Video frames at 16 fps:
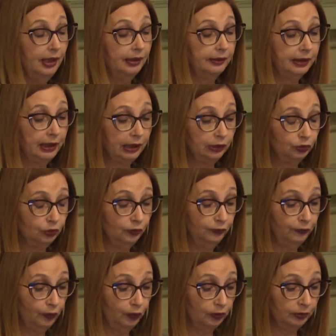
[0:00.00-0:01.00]
there are two
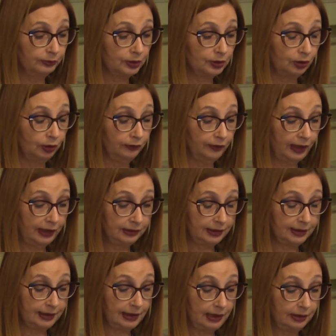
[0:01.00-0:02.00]
forms of
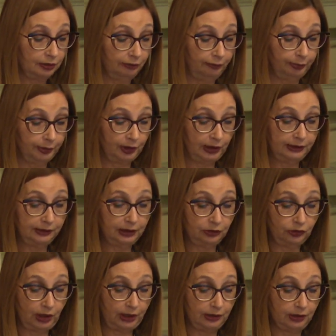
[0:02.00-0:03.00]
exercise of parental
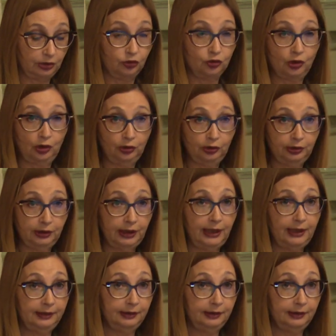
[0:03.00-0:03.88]
rights, joint and